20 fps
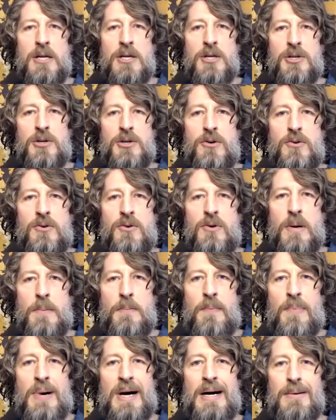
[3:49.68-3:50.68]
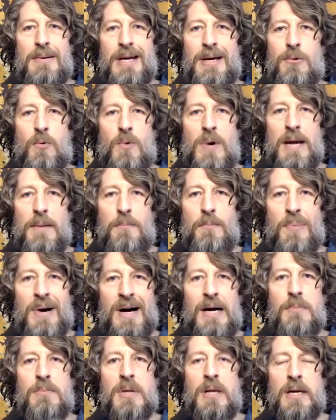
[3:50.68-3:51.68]
to pu- went
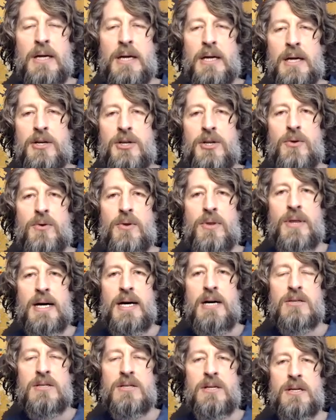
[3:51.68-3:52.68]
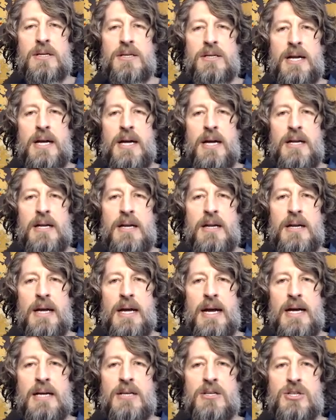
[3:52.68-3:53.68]
public in two thousand ten,
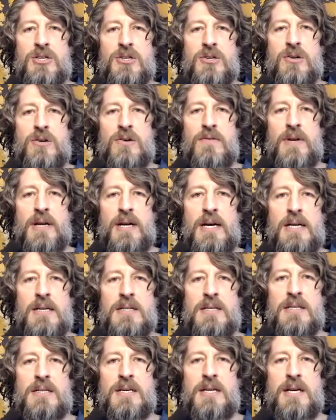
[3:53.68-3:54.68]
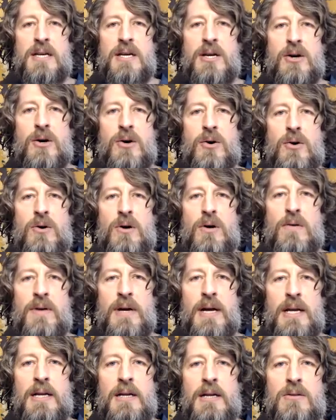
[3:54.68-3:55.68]
and served as C E O of
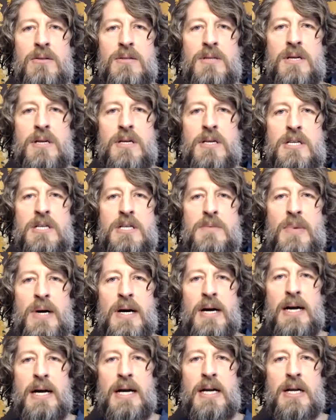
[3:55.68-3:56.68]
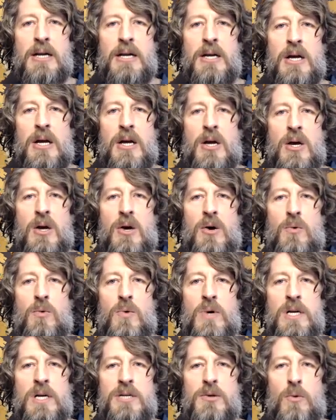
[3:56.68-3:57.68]
N L T Spine,
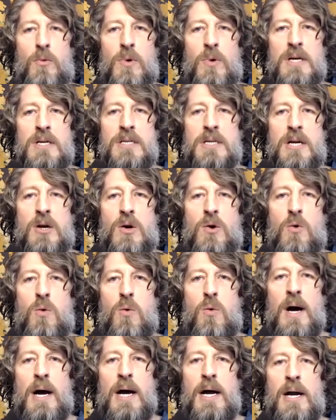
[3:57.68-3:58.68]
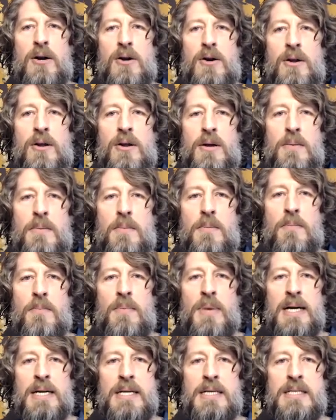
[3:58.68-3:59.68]
which was acquired
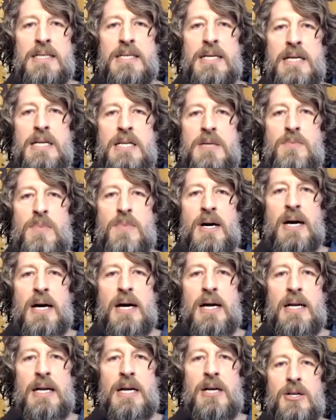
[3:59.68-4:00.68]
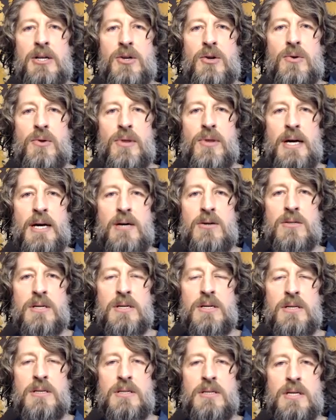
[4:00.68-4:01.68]
by SeaSpine two
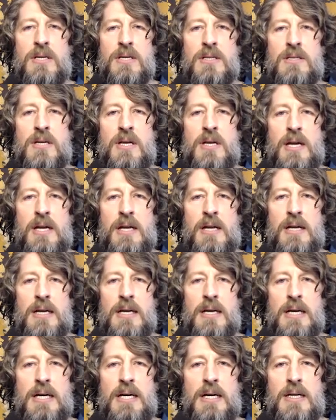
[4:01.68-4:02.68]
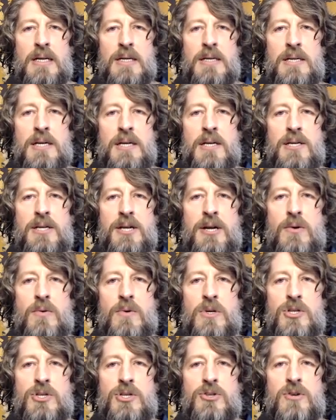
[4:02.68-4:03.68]
thousand sixteen. Didier
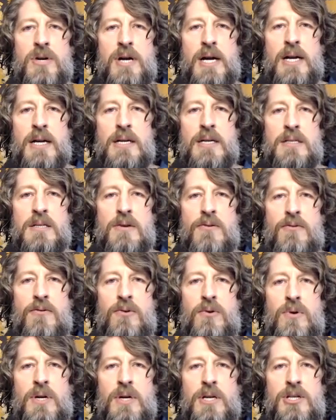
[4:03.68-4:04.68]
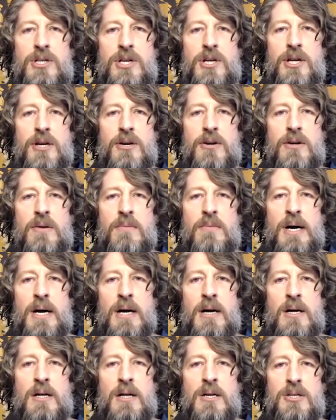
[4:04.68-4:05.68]
was trained as a food engineer and
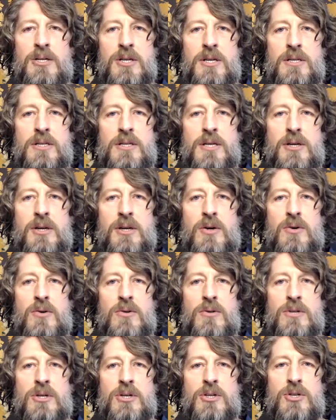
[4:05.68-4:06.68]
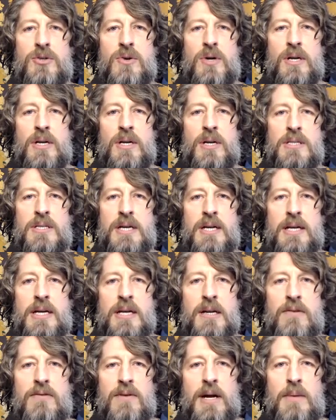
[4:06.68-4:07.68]
biologist and holds a joint
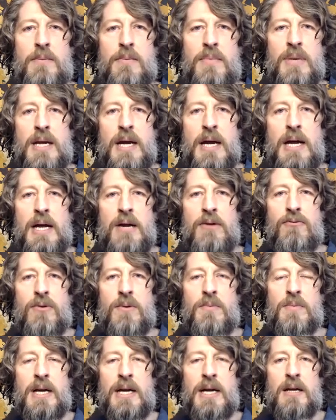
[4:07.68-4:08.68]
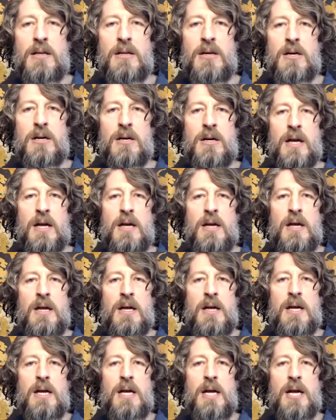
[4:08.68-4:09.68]
executive M B A from Kellogg
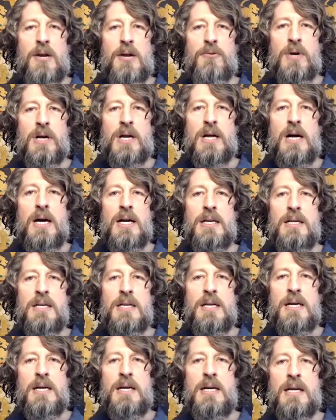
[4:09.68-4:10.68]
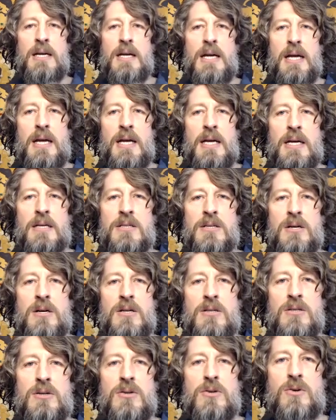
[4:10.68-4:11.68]
and Recanati. He is
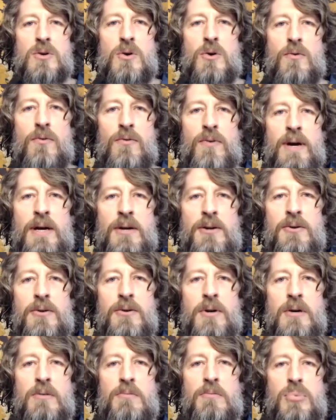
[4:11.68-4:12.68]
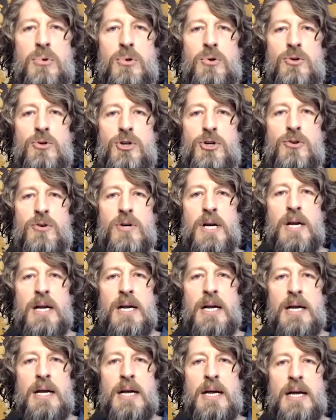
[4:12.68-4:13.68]
also co-founder of
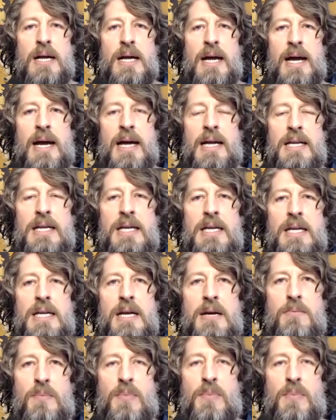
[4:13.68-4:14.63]
BlueTree and Yeep.